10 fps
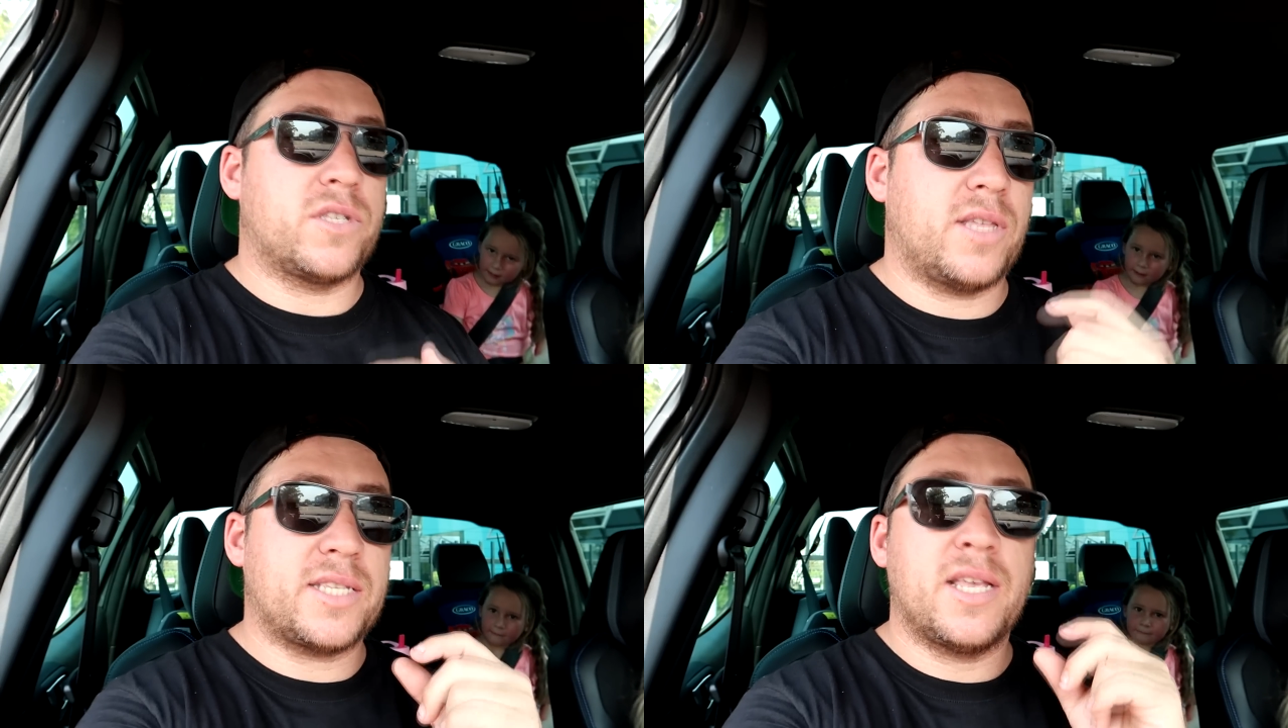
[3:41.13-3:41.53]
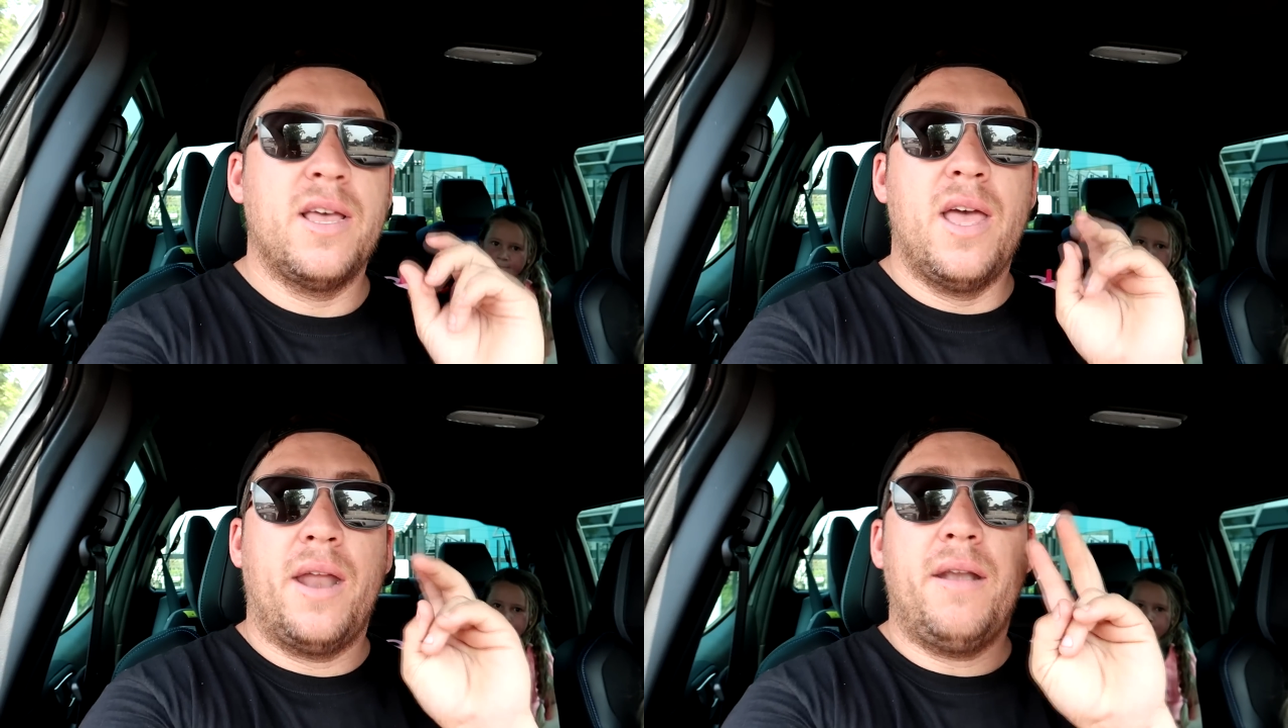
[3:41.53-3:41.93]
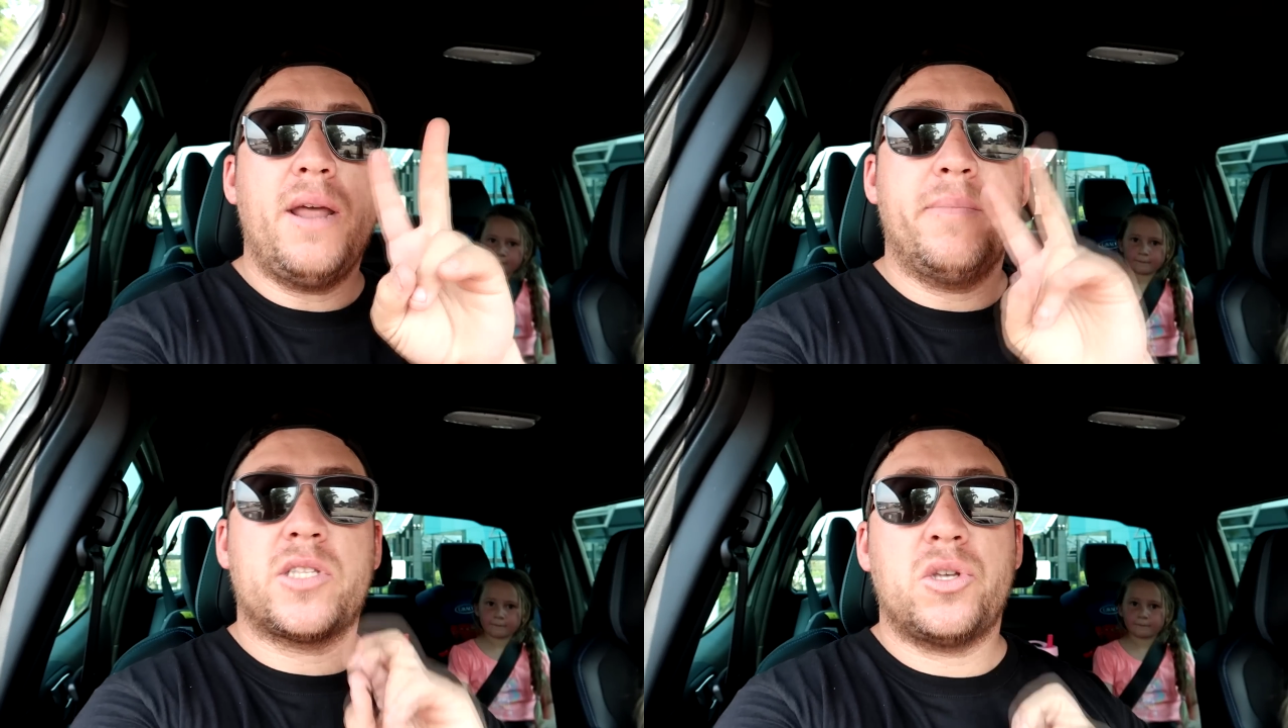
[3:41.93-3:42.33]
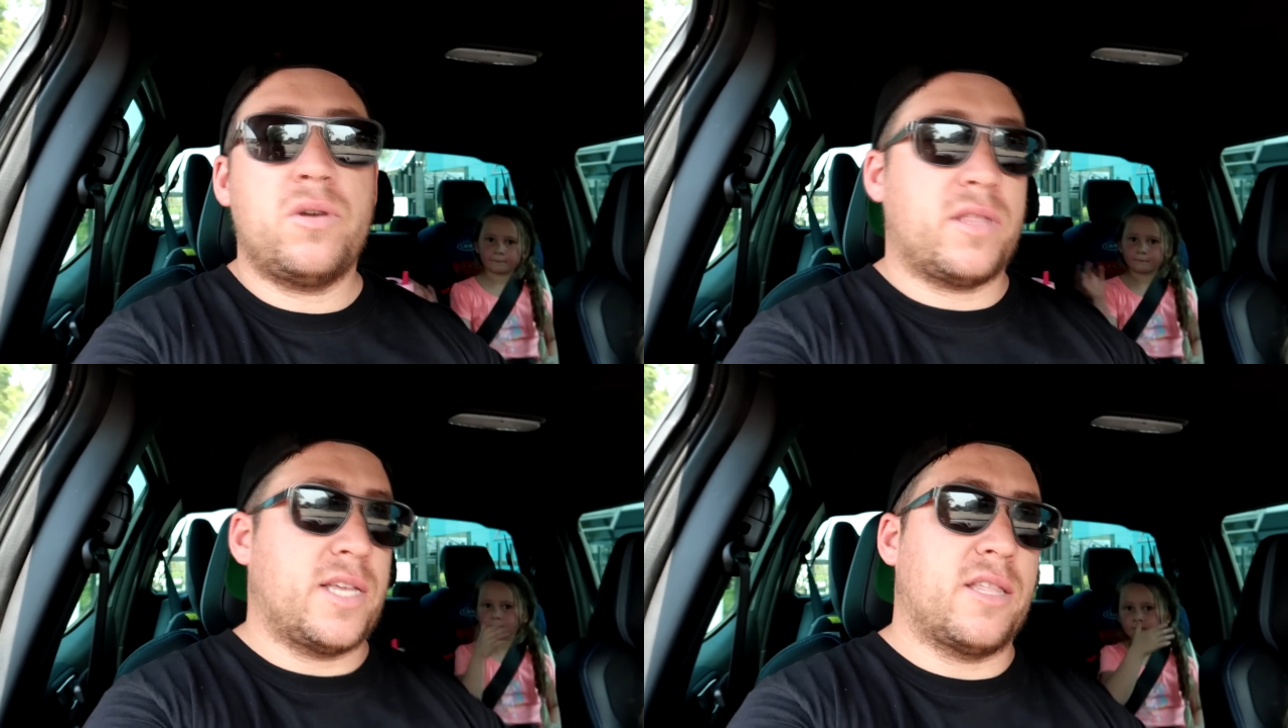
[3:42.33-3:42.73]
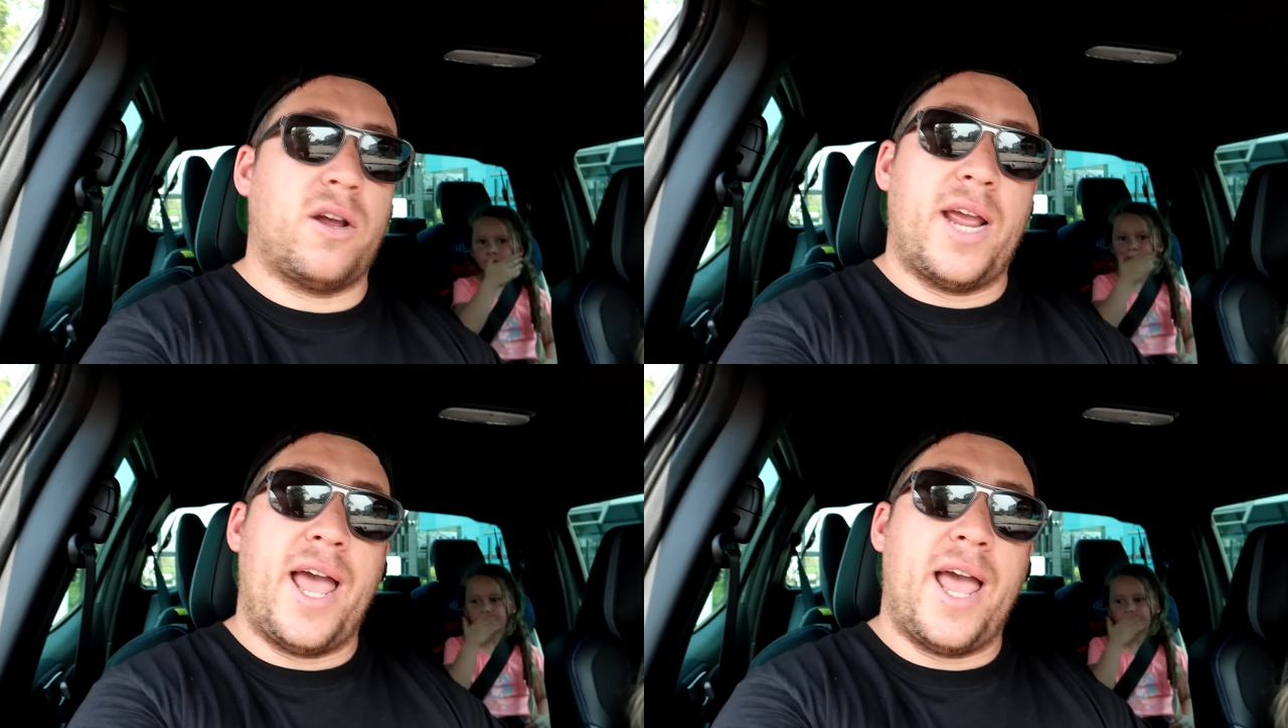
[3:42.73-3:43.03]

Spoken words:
So that's number two thing that I